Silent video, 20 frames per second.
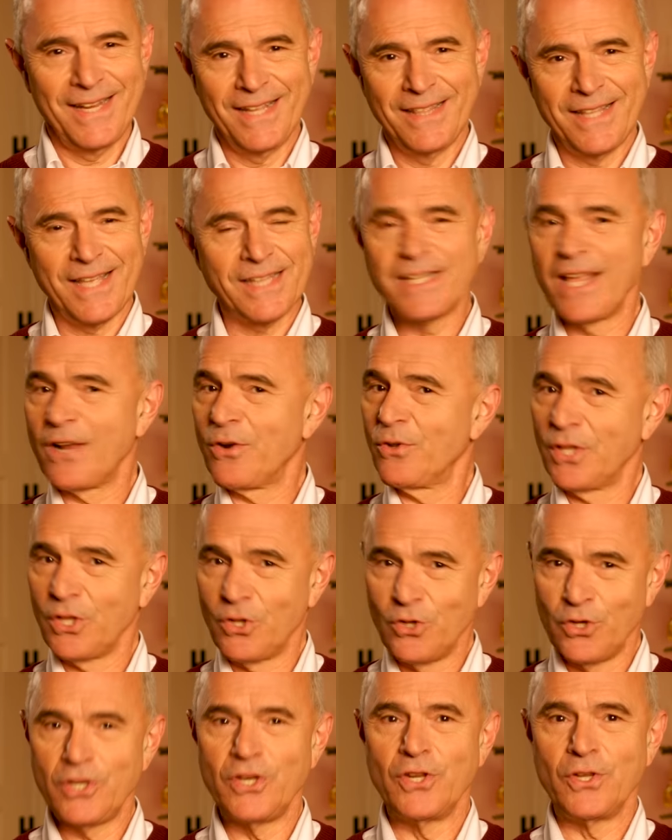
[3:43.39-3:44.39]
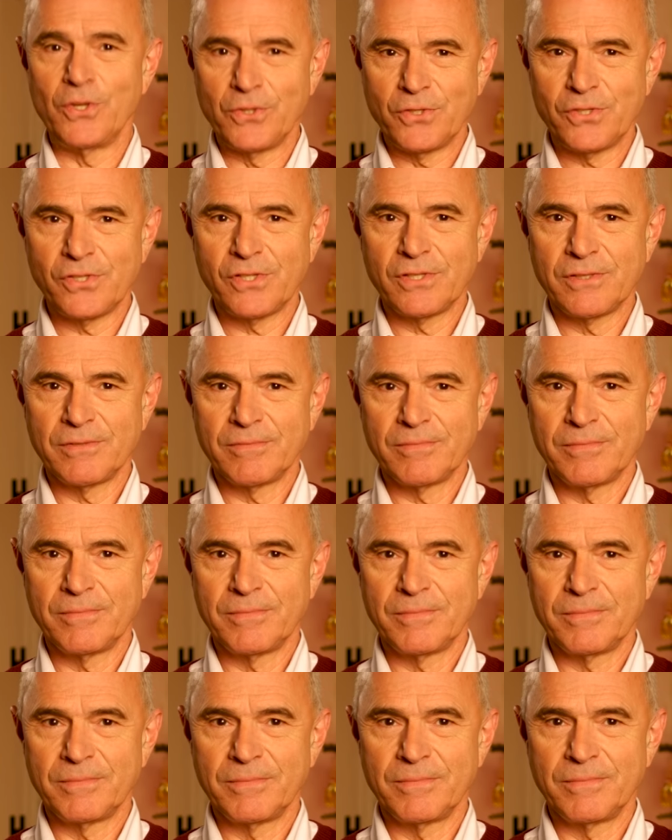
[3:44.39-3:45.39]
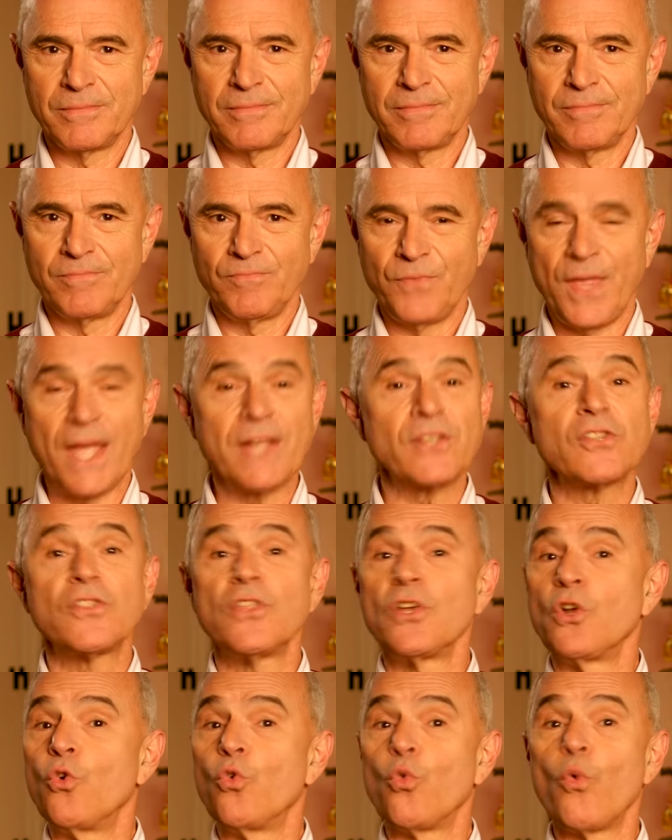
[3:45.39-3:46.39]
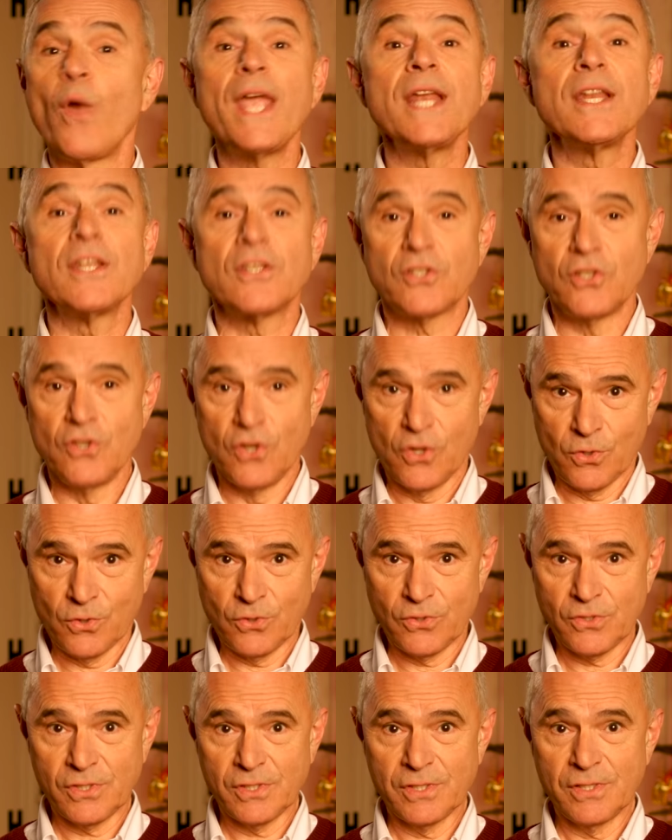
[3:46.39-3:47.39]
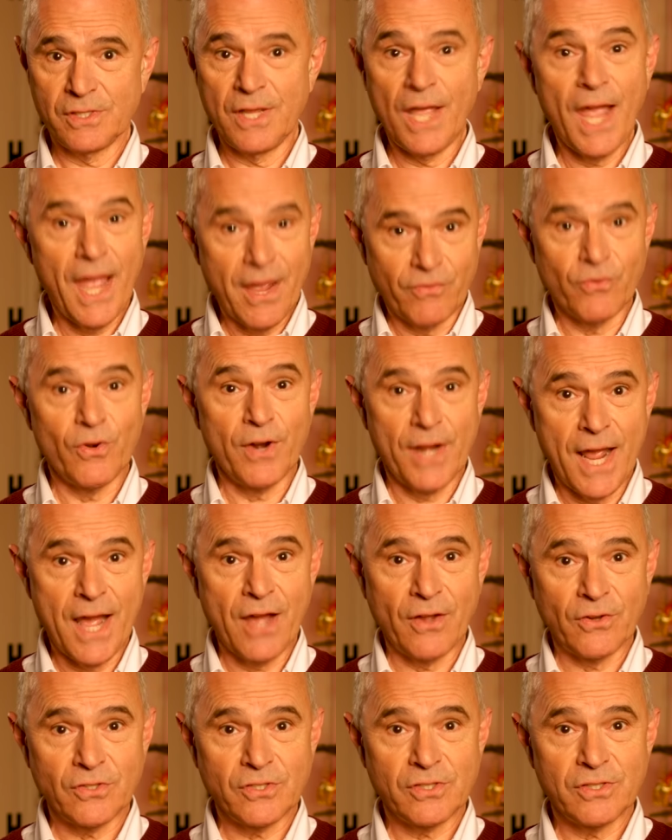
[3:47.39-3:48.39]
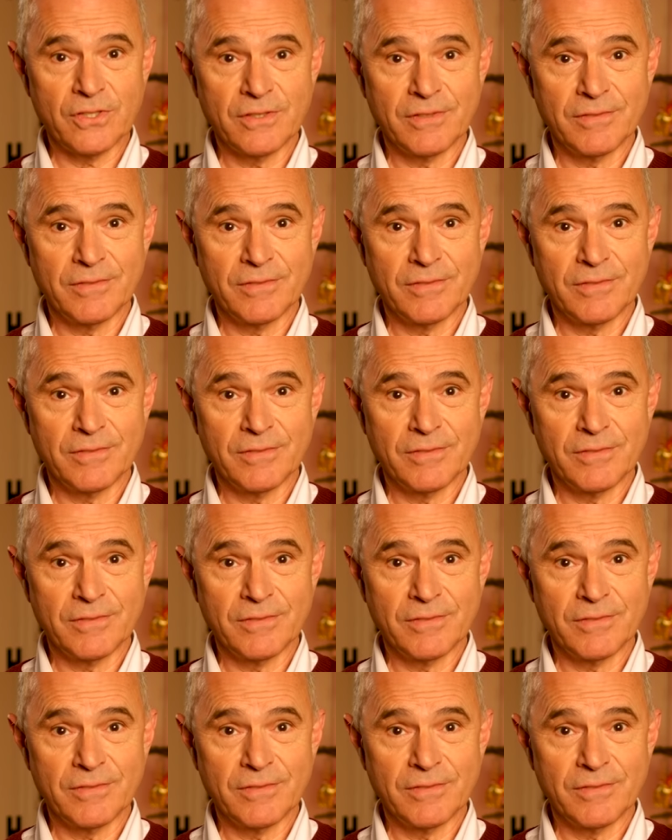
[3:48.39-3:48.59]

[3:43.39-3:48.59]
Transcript: That's not only good news, that's the greatest news ever announced.